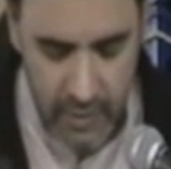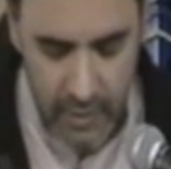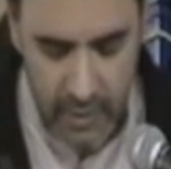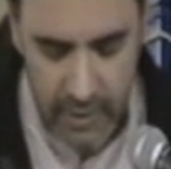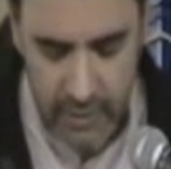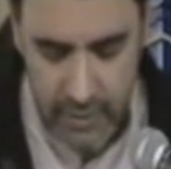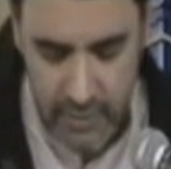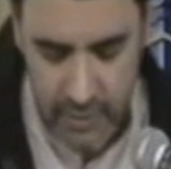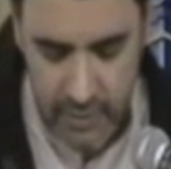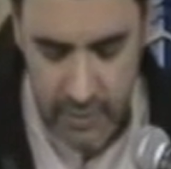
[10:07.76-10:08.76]
and
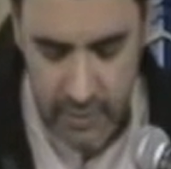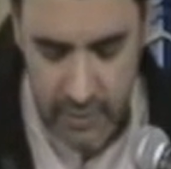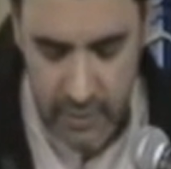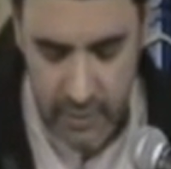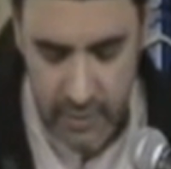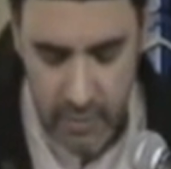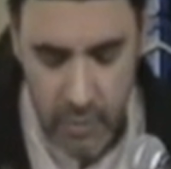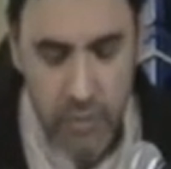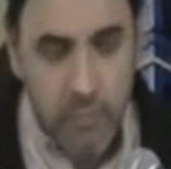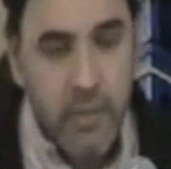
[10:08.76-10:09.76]
the
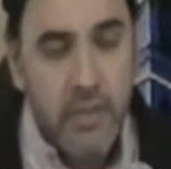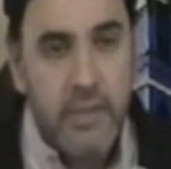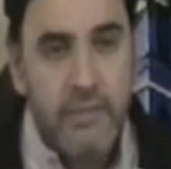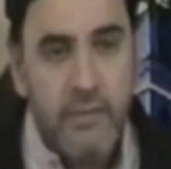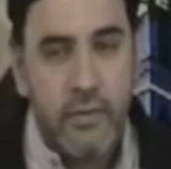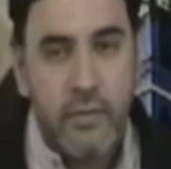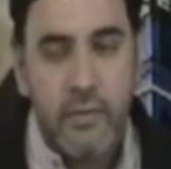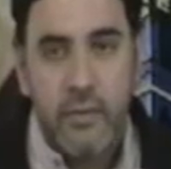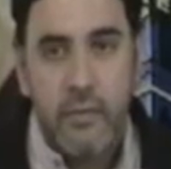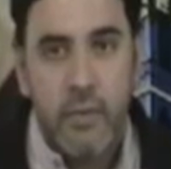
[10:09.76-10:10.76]
most merciful,
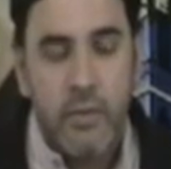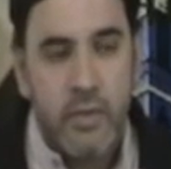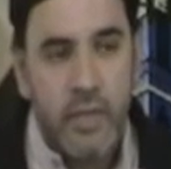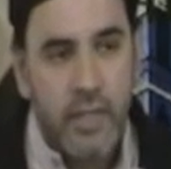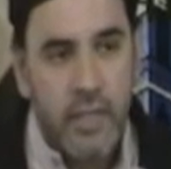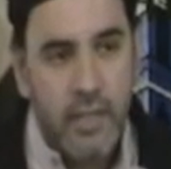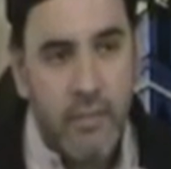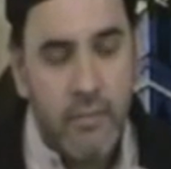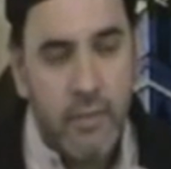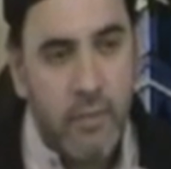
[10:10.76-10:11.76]
the most
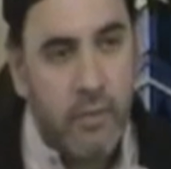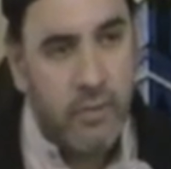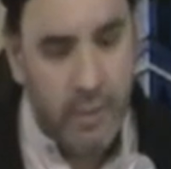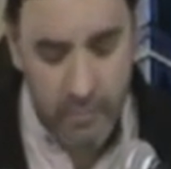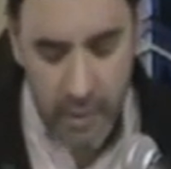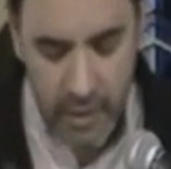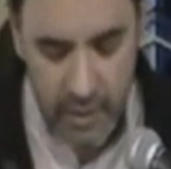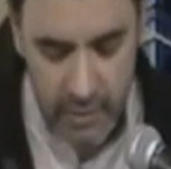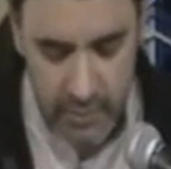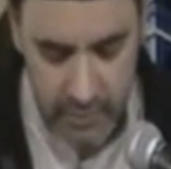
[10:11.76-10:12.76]
Rahim, the most
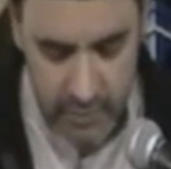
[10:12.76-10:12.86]
Rahman